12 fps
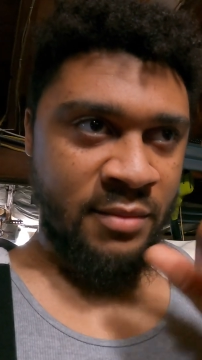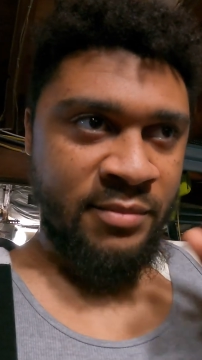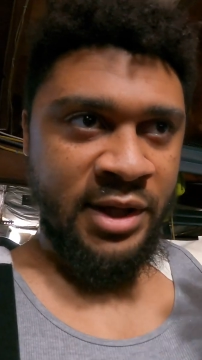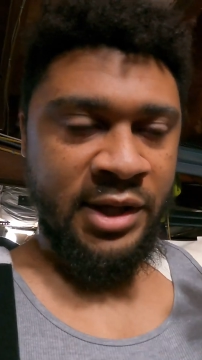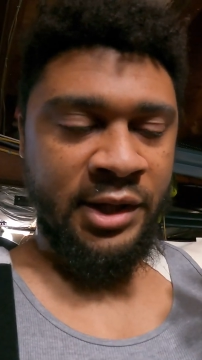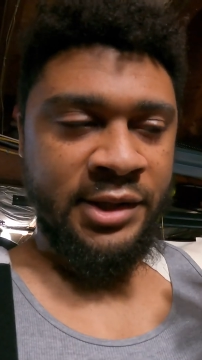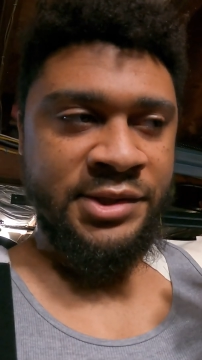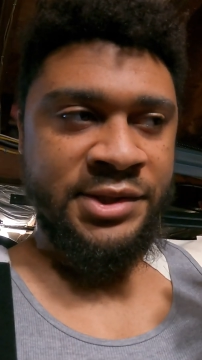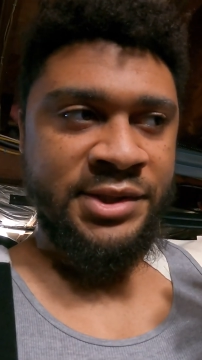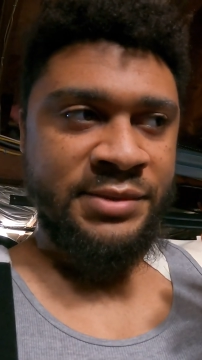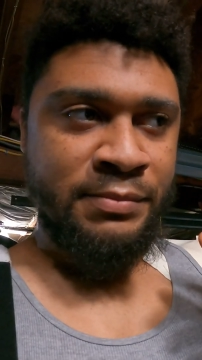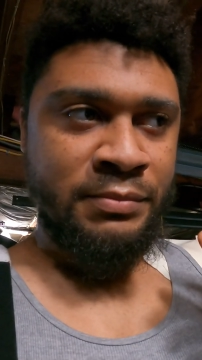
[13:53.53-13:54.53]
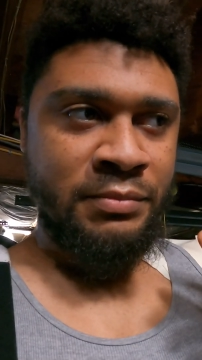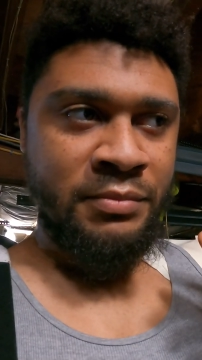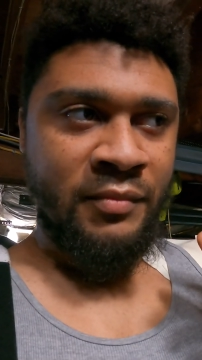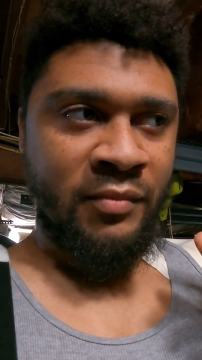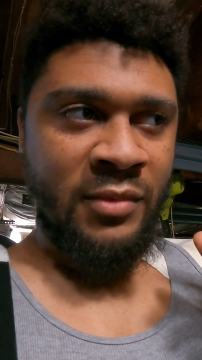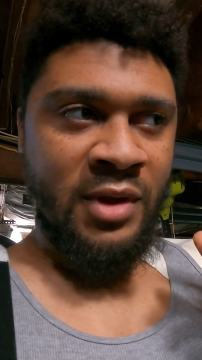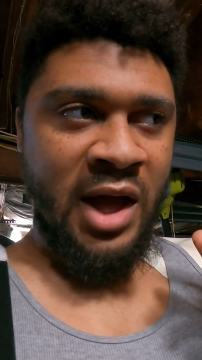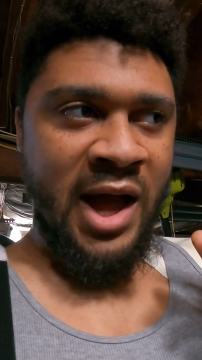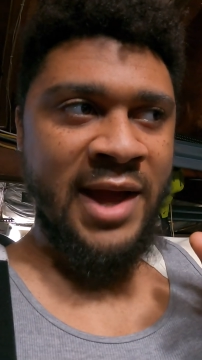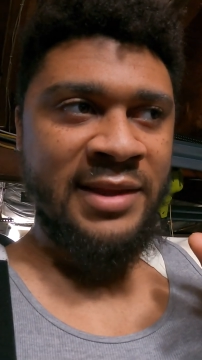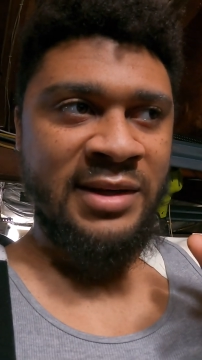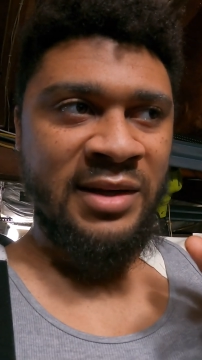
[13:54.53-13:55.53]
because
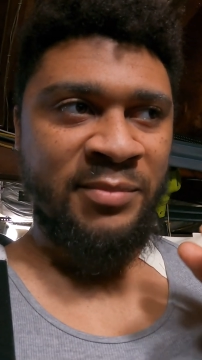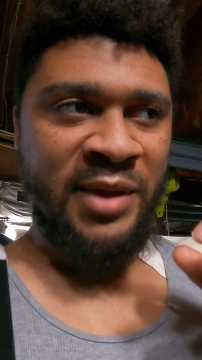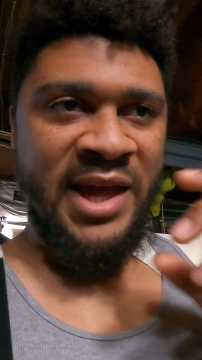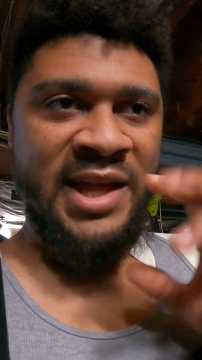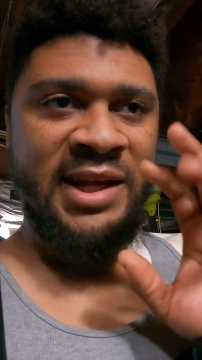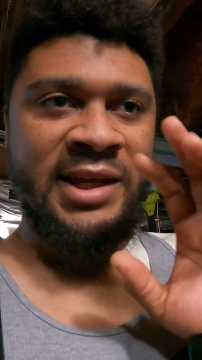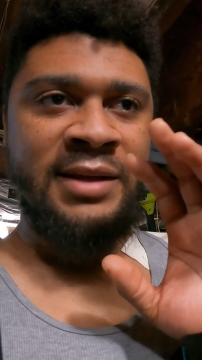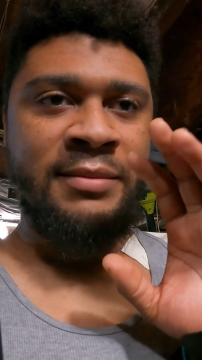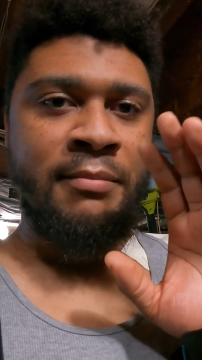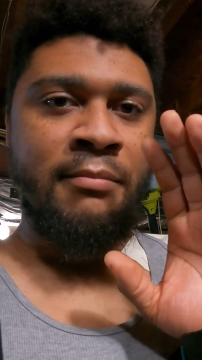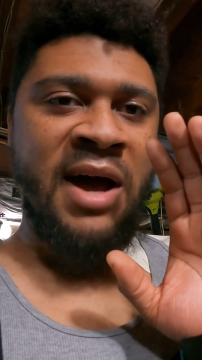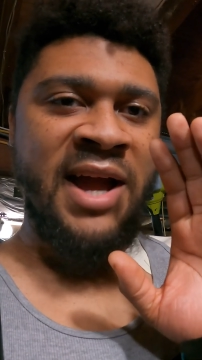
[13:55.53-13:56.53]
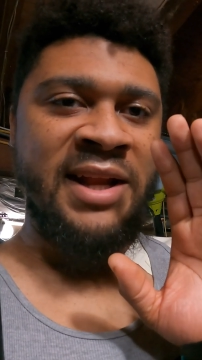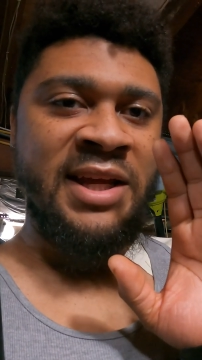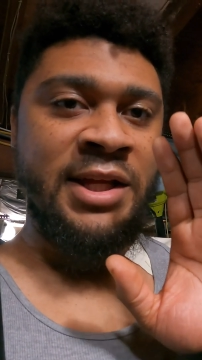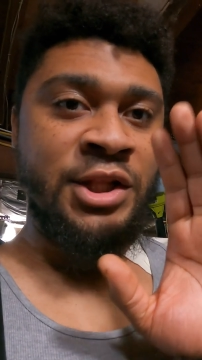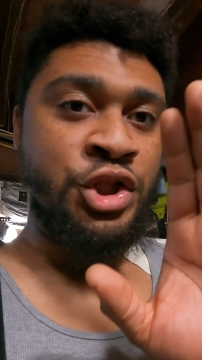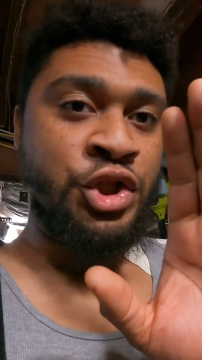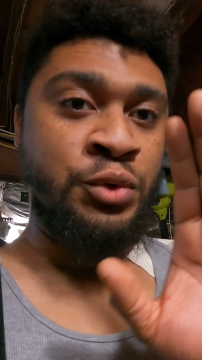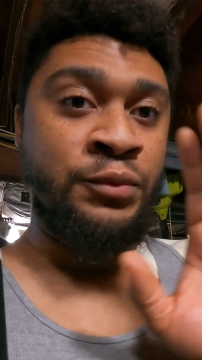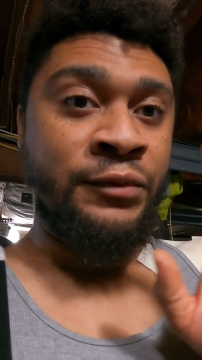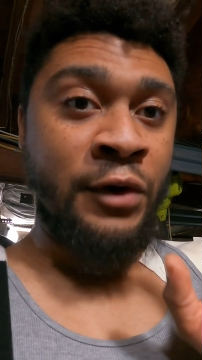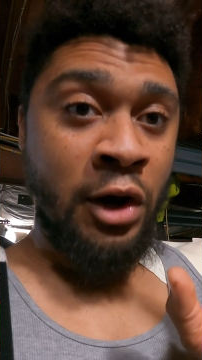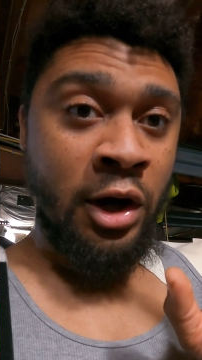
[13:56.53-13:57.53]
I ended up hitting mine in too
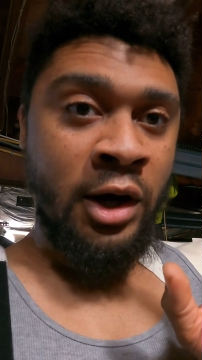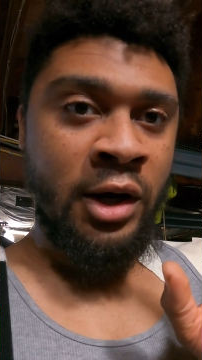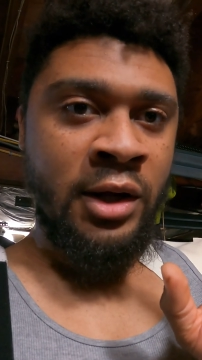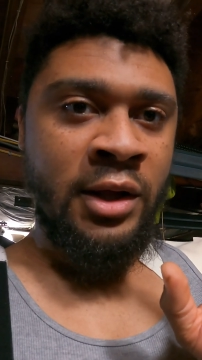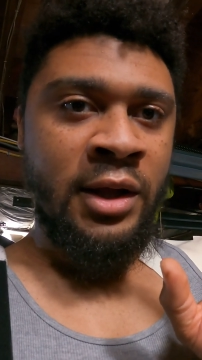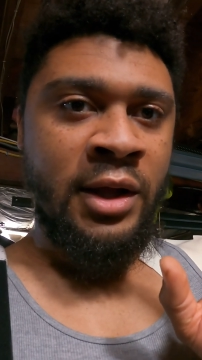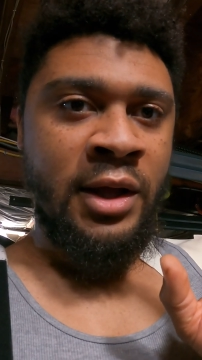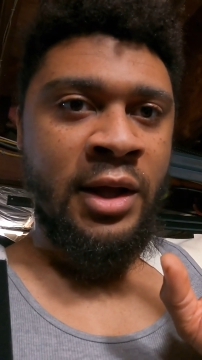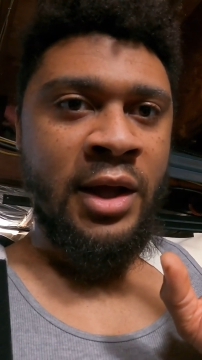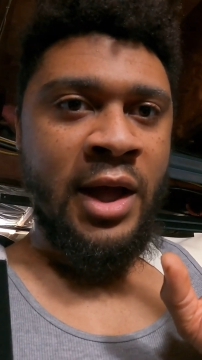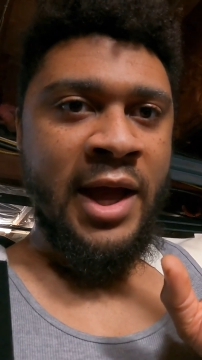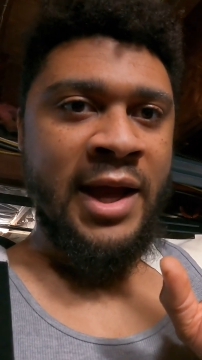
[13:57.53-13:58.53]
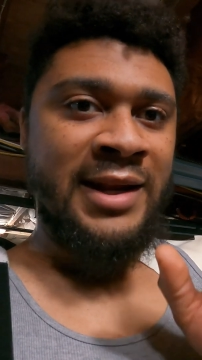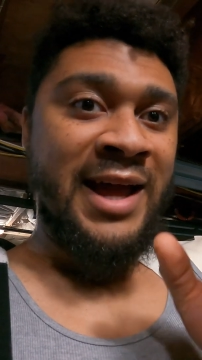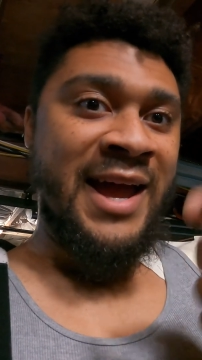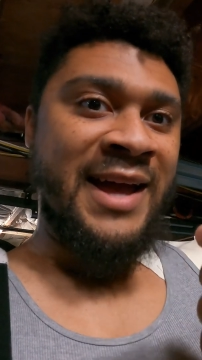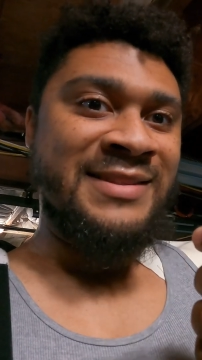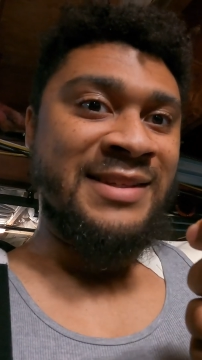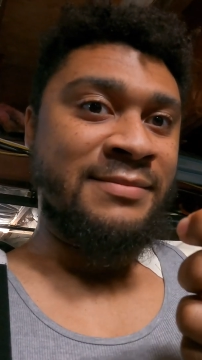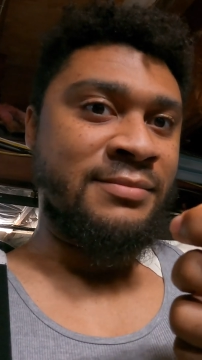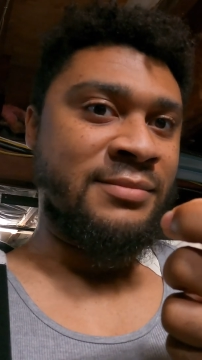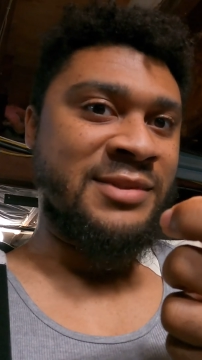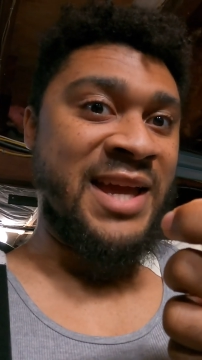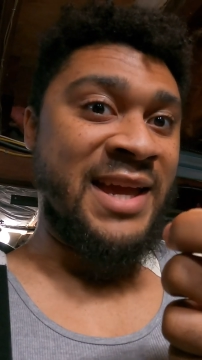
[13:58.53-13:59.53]
far, and I had to
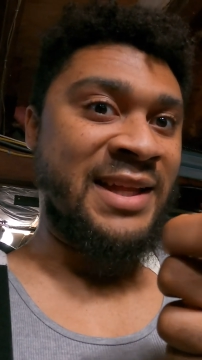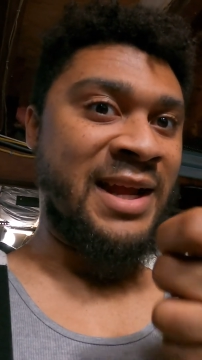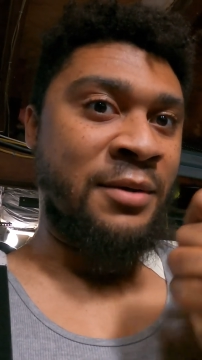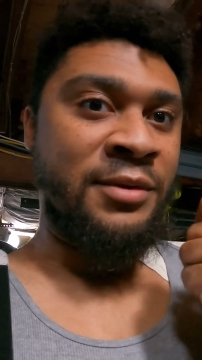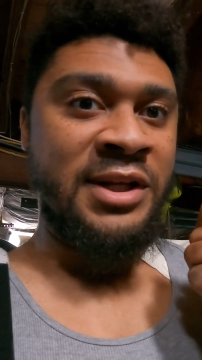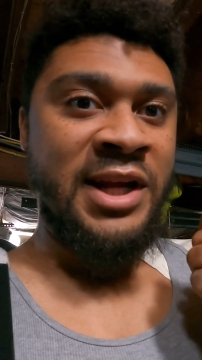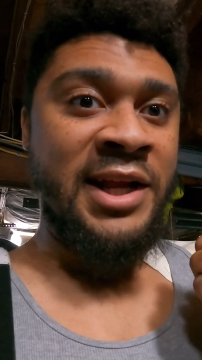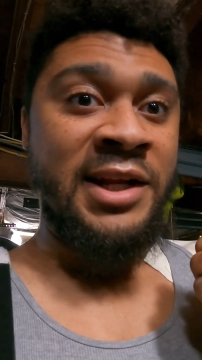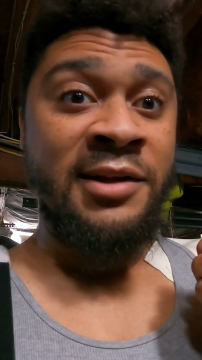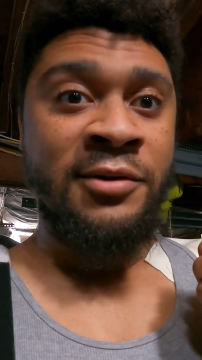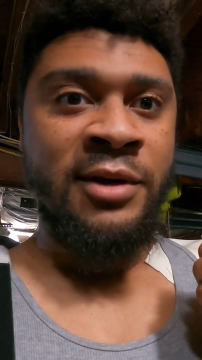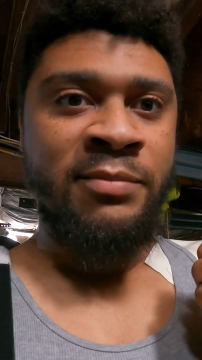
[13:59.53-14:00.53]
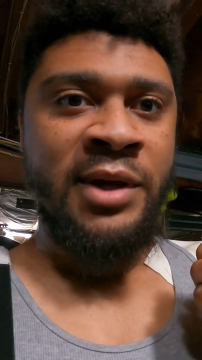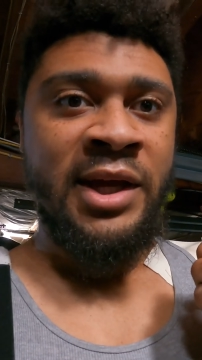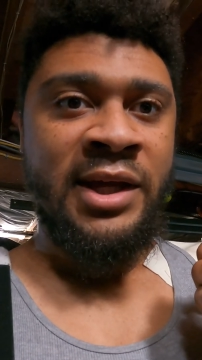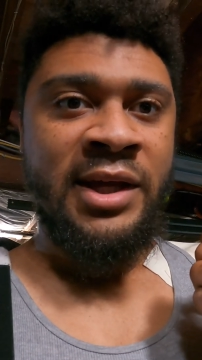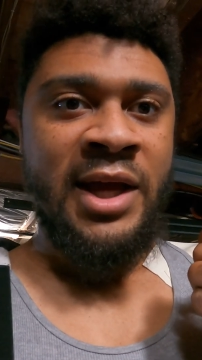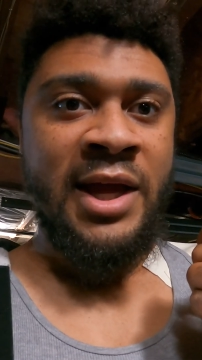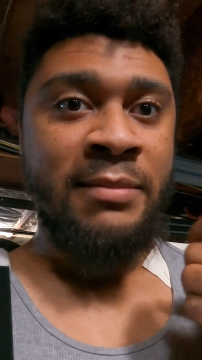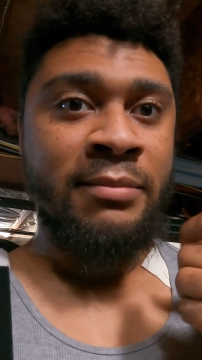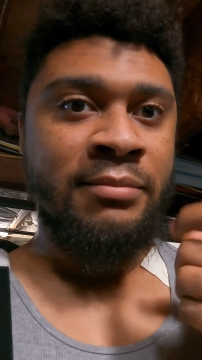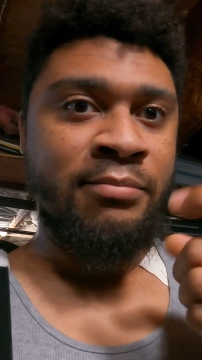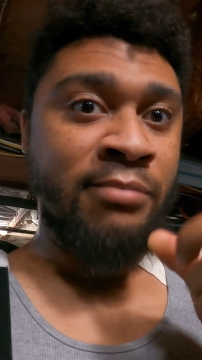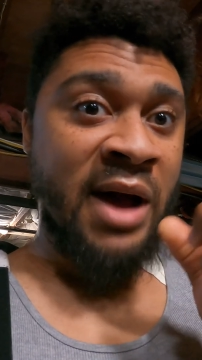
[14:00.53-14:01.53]
take it out with a ninety degree pick
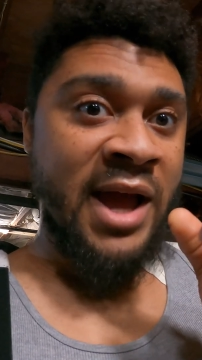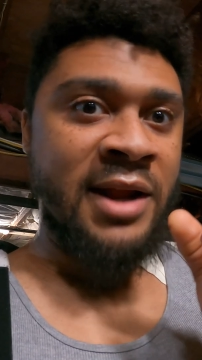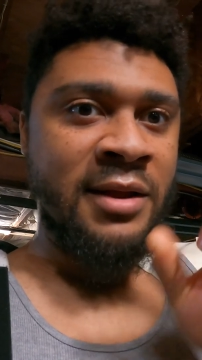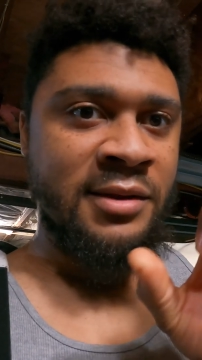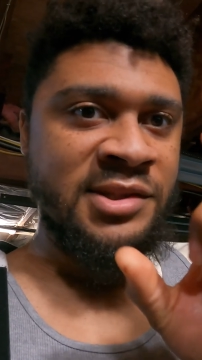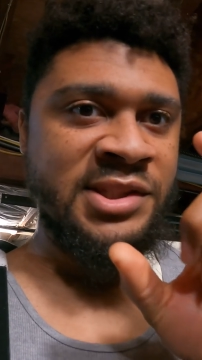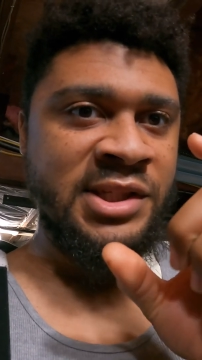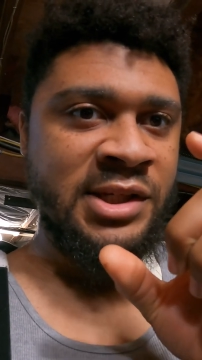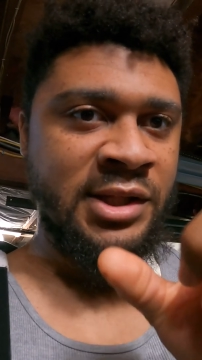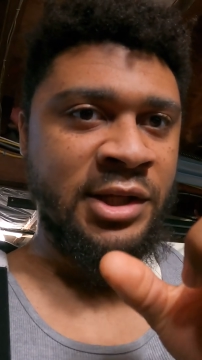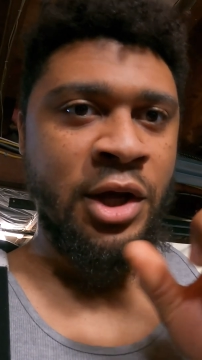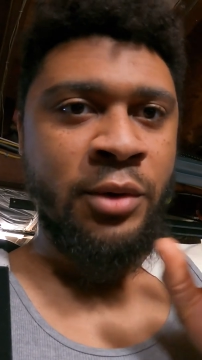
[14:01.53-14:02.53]
and buy another seal and